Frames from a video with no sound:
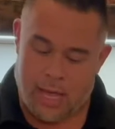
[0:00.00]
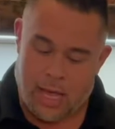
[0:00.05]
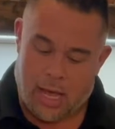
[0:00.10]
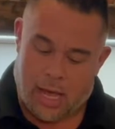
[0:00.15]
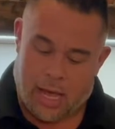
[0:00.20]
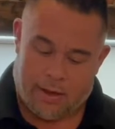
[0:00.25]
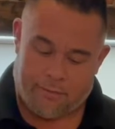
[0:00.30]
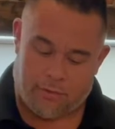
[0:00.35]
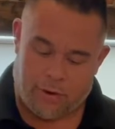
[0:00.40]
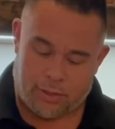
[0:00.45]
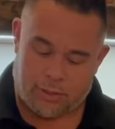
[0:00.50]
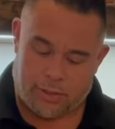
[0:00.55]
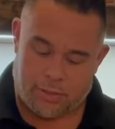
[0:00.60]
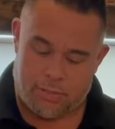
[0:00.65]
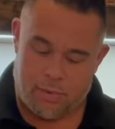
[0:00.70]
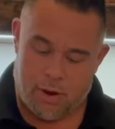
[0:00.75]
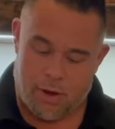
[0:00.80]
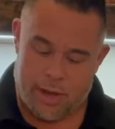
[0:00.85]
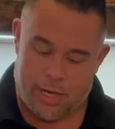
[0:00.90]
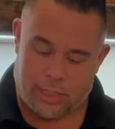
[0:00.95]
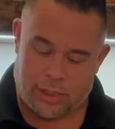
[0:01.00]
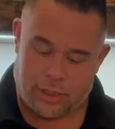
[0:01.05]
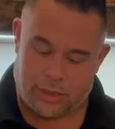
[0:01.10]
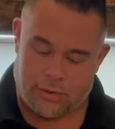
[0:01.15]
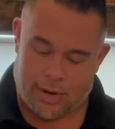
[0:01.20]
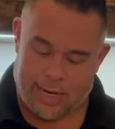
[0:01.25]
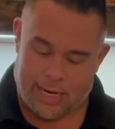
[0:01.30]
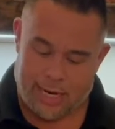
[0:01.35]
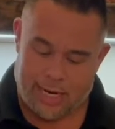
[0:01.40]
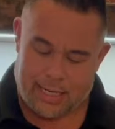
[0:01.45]
I've got some nice
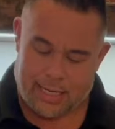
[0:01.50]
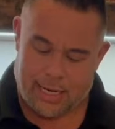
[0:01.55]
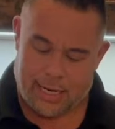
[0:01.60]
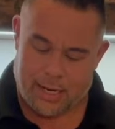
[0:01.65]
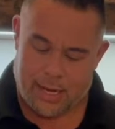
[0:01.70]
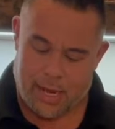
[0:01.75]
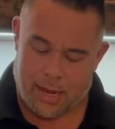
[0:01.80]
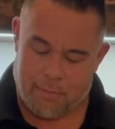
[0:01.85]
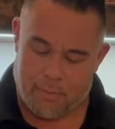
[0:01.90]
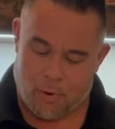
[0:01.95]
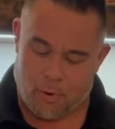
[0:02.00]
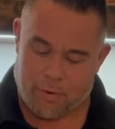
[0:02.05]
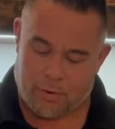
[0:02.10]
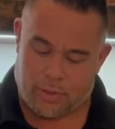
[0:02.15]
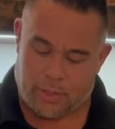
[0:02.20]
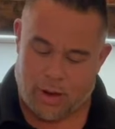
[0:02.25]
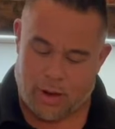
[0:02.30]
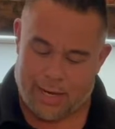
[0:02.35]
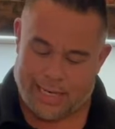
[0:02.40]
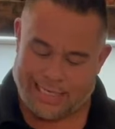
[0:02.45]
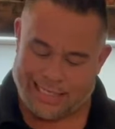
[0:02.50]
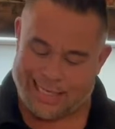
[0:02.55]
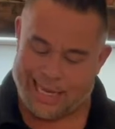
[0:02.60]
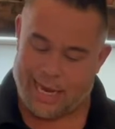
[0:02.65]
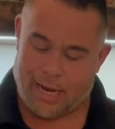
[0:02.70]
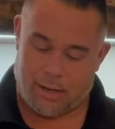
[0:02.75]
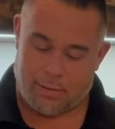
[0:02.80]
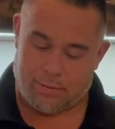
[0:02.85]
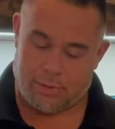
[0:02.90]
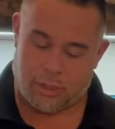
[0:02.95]
shredded or diced
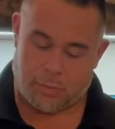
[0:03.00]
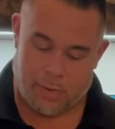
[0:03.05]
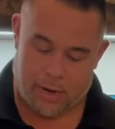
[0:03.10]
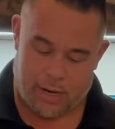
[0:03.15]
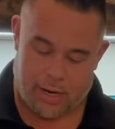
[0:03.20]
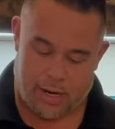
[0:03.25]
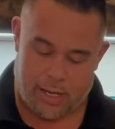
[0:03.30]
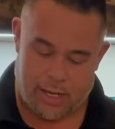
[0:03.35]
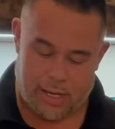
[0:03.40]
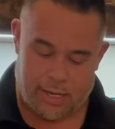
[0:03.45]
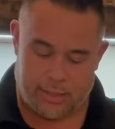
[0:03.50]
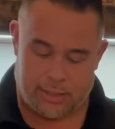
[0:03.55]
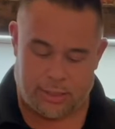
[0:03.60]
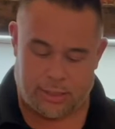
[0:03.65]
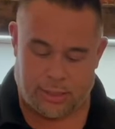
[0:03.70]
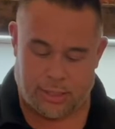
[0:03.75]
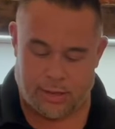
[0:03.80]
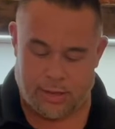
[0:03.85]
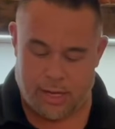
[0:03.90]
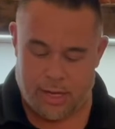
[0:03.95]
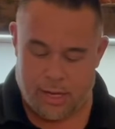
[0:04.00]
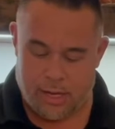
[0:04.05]
down spring onions,